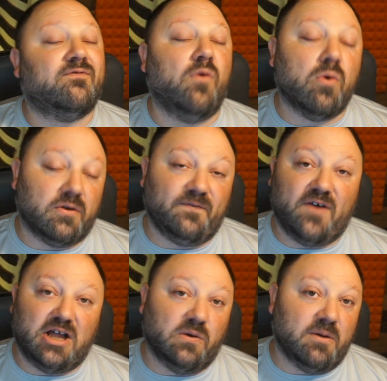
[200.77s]
fourth
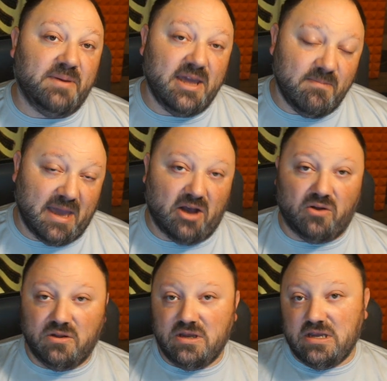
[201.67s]
follow up
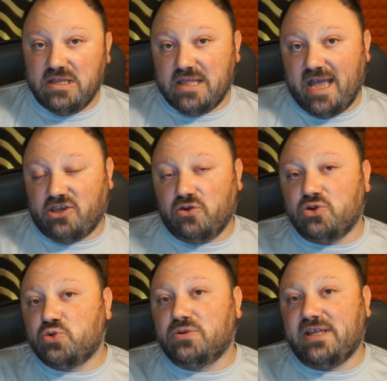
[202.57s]
email that
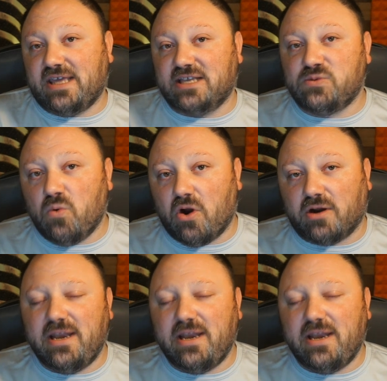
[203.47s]
usually gets work.